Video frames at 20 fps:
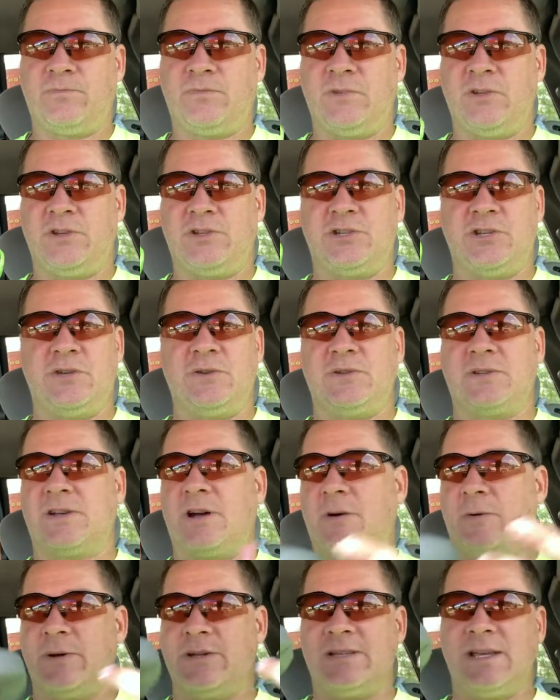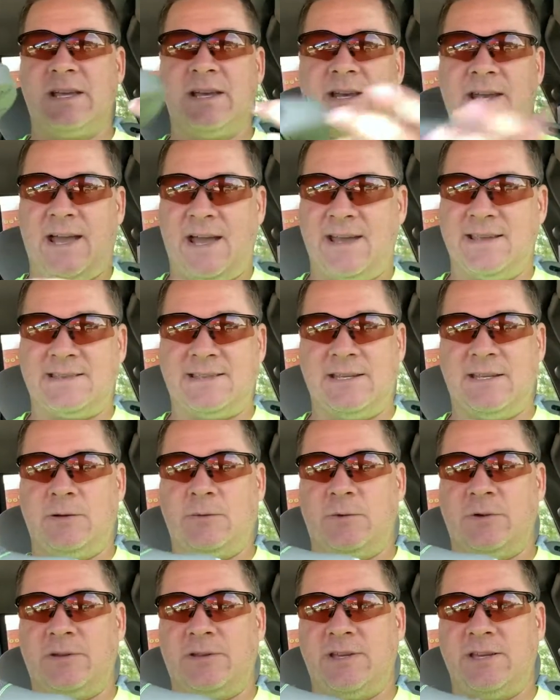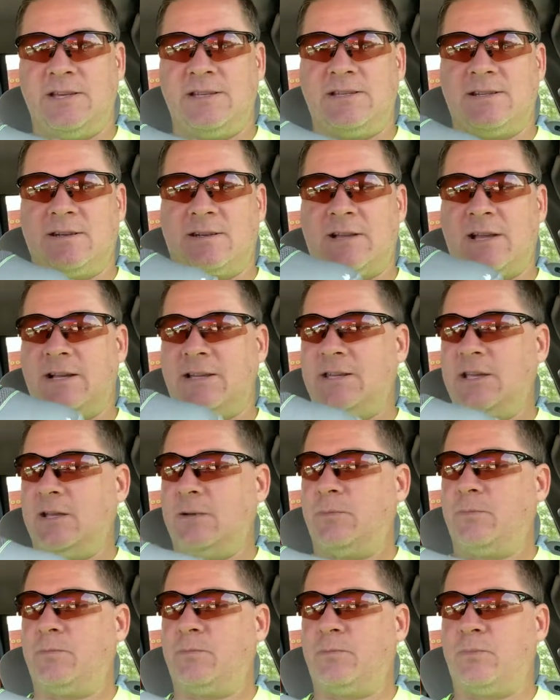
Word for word: your shoes always get nasty where these look like they